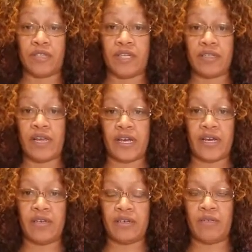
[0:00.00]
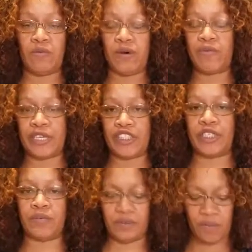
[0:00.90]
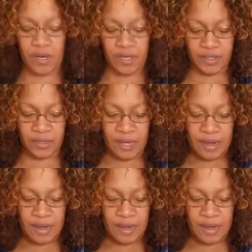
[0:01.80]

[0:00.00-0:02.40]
that where my shipment was.